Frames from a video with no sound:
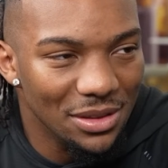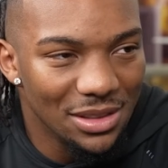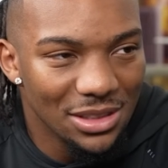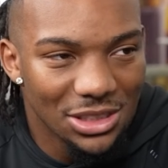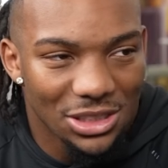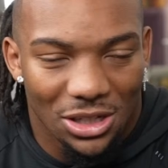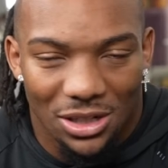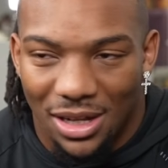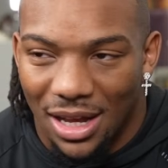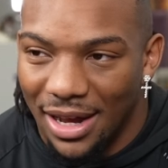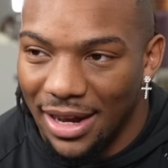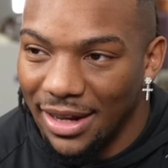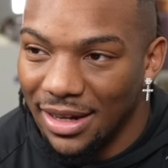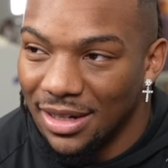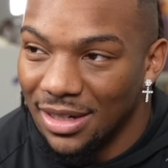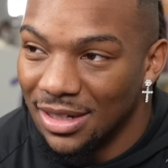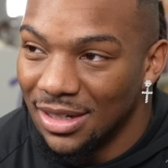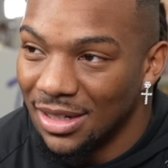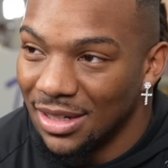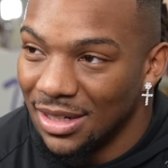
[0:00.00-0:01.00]
So
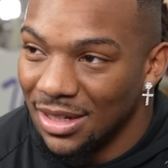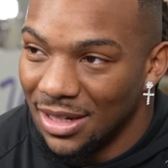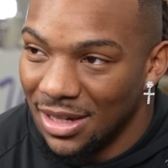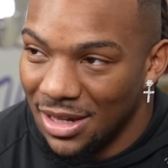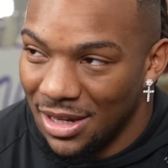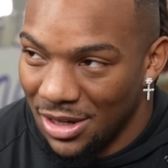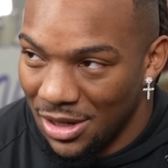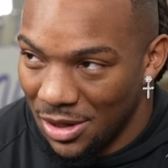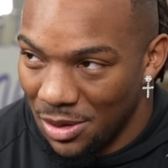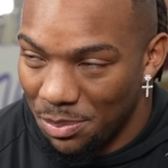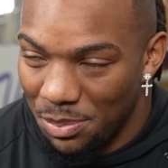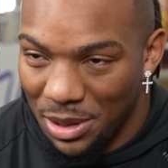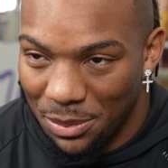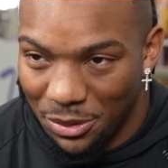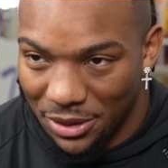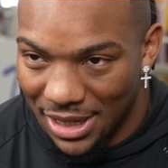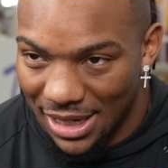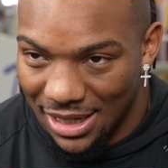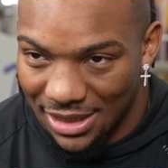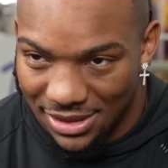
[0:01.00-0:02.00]
people
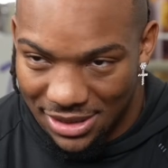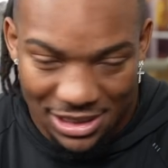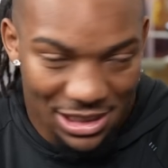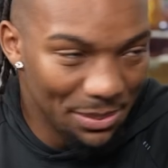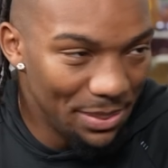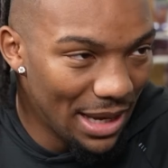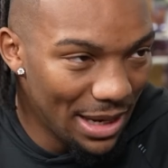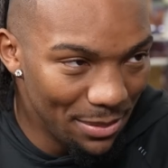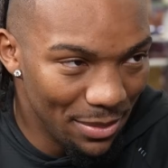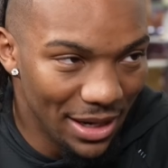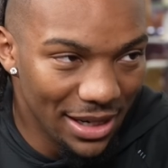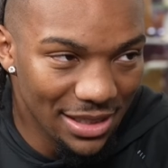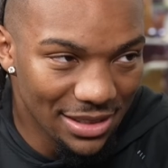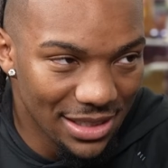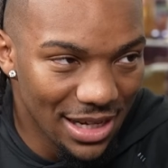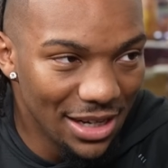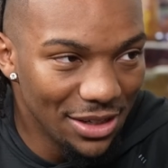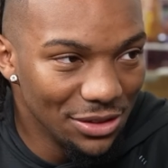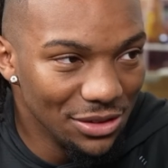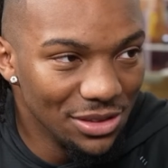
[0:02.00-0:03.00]
can anticipate breaking
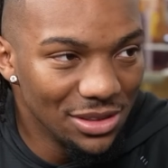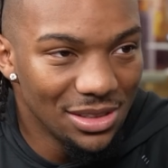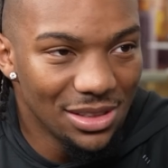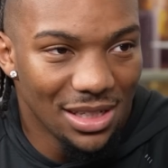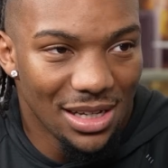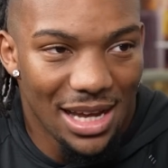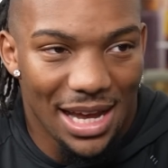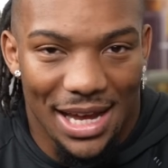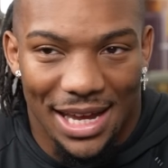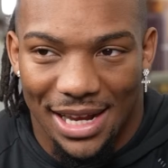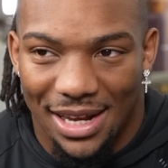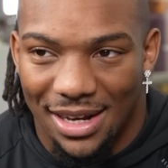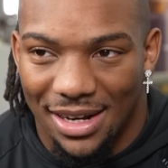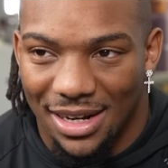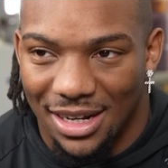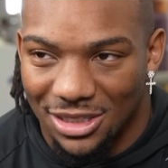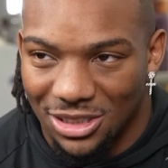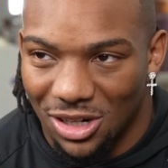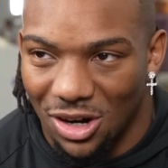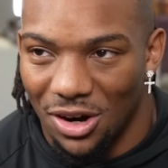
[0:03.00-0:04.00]
tackles and
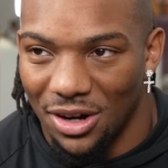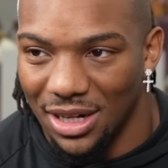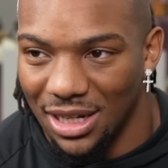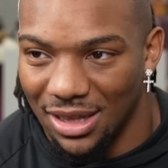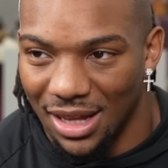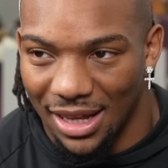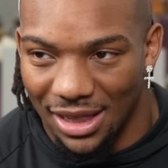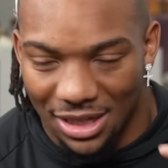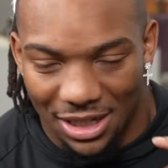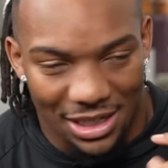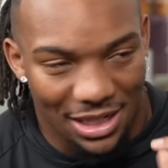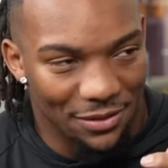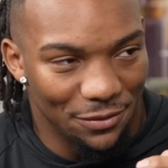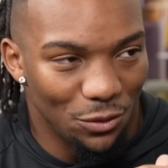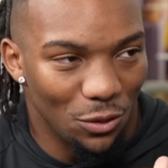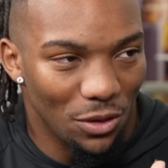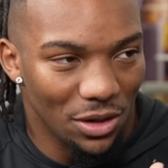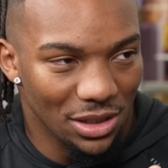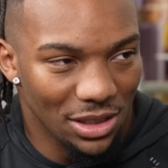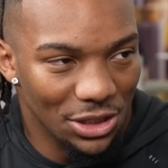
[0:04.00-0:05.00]
is already looking
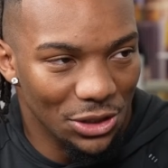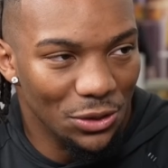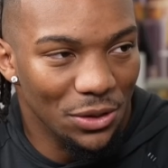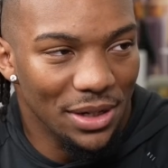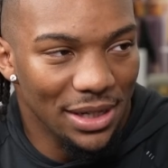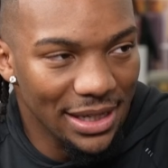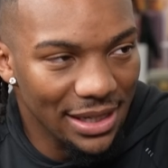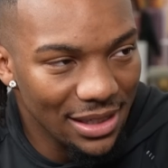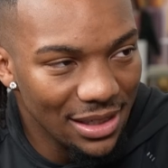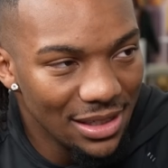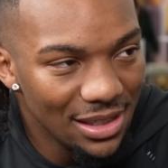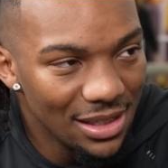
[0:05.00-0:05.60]
forward to doing it.